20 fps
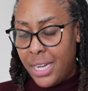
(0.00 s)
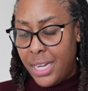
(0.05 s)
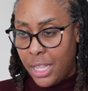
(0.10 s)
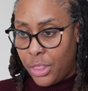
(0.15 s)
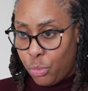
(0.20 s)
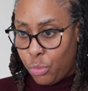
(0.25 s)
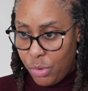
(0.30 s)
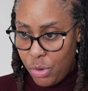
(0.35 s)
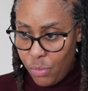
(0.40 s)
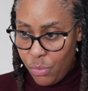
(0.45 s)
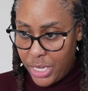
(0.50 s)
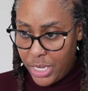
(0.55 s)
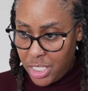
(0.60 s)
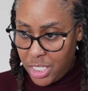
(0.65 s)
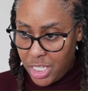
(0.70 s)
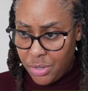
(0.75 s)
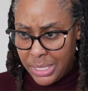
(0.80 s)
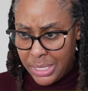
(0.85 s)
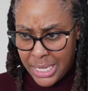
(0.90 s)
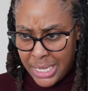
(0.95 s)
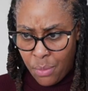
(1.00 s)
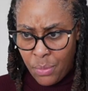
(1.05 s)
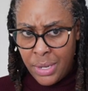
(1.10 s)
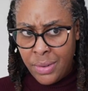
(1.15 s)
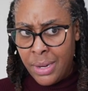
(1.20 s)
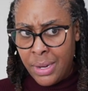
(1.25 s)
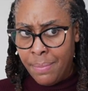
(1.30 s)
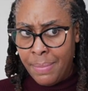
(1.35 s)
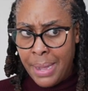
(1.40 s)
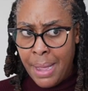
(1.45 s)
a 3-week series that
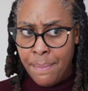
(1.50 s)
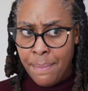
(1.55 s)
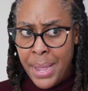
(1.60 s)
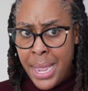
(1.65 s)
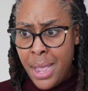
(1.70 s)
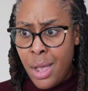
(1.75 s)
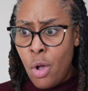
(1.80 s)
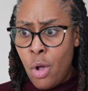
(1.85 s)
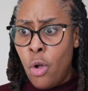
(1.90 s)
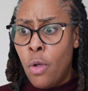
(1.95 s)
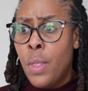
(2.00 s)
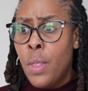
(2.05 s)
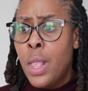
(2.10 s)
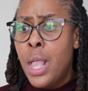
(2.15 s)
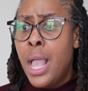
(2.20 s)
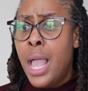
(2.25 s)
we've done by mail.